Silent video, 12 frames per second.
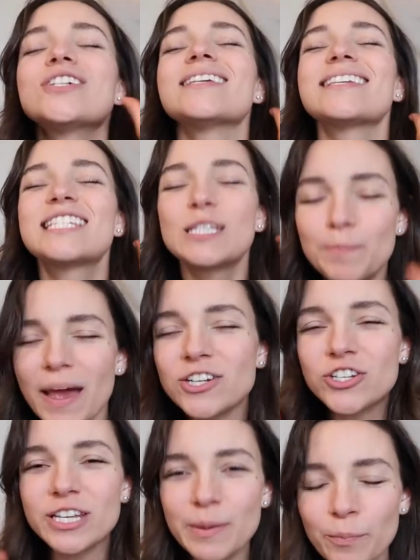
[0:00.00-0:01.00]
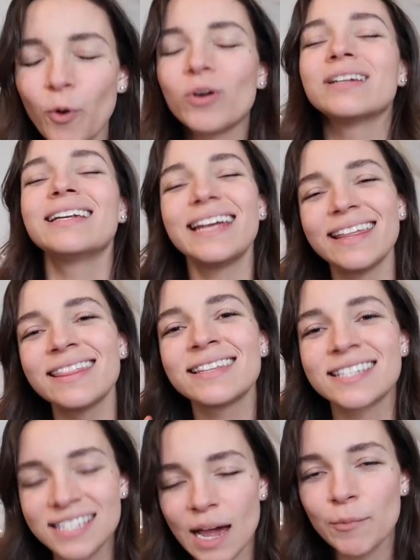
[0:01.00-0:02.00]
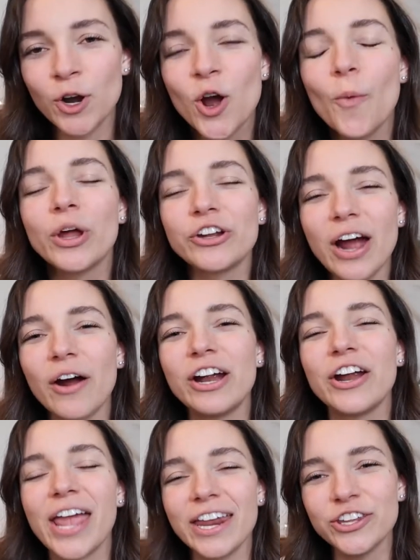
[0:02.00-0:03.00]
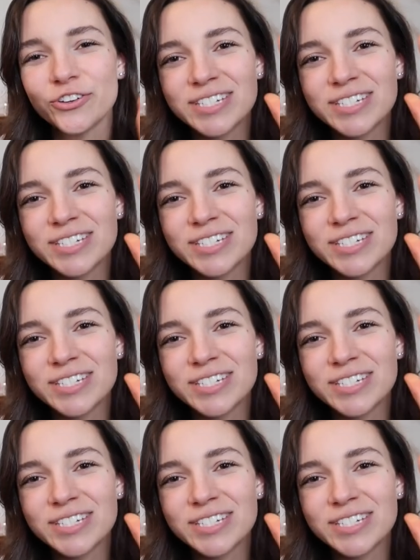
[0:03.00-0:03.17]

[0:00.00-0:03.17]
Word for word: is especially important in the summer when you're out here getting